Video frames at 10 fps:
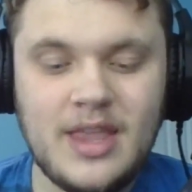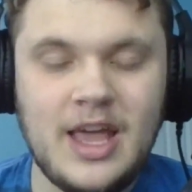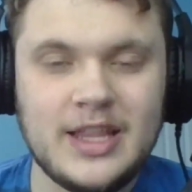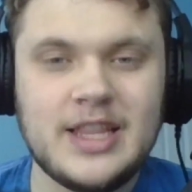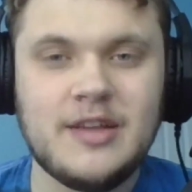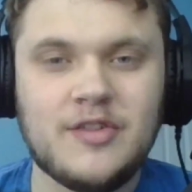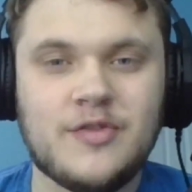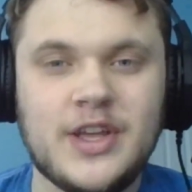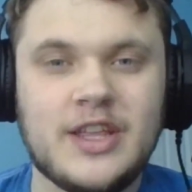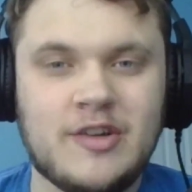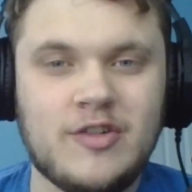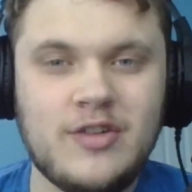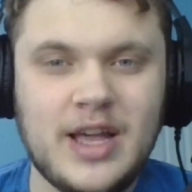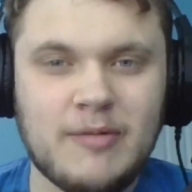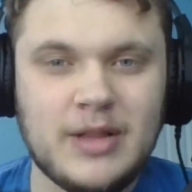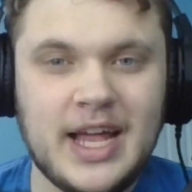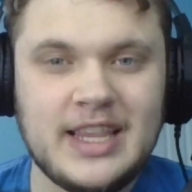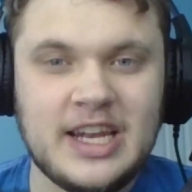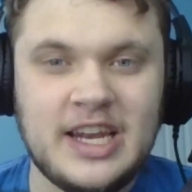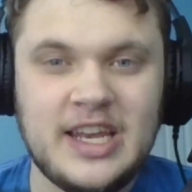I thought that was really cool. I'm glad
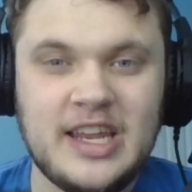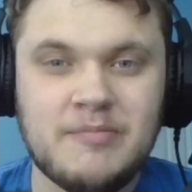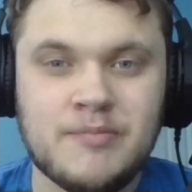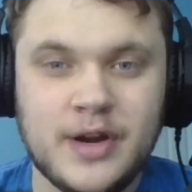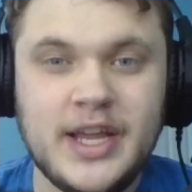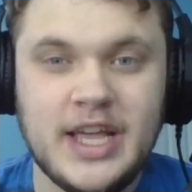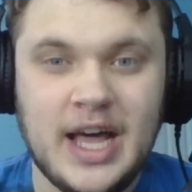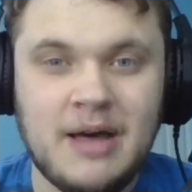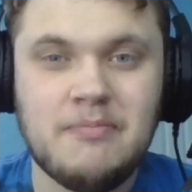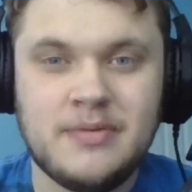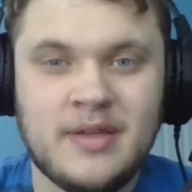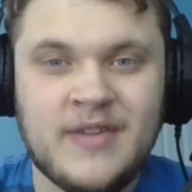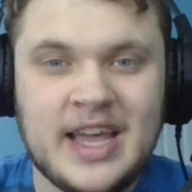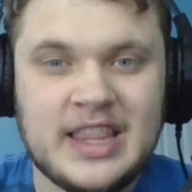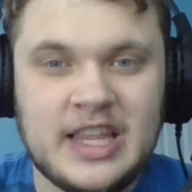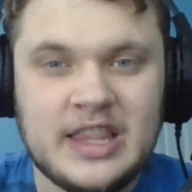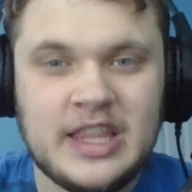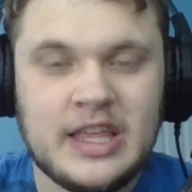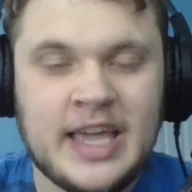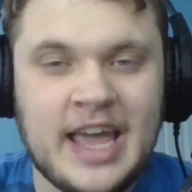that he did bring up the fact that
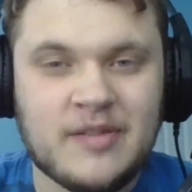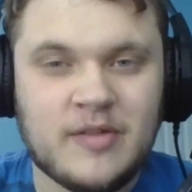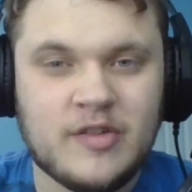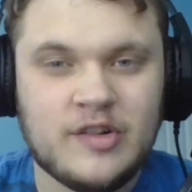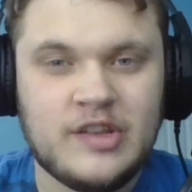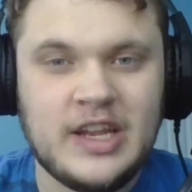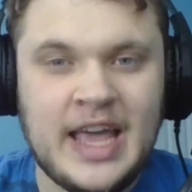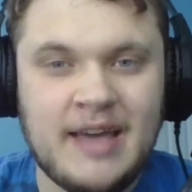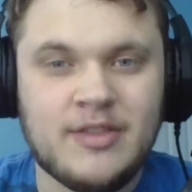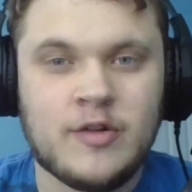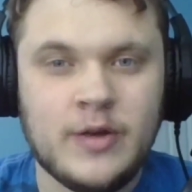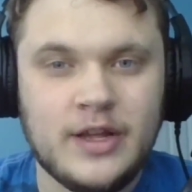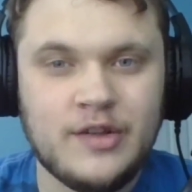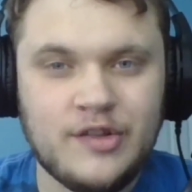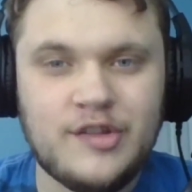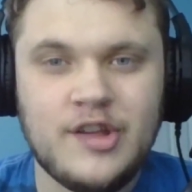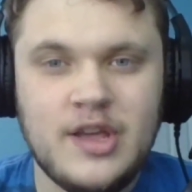the Casmosaurus did have the quills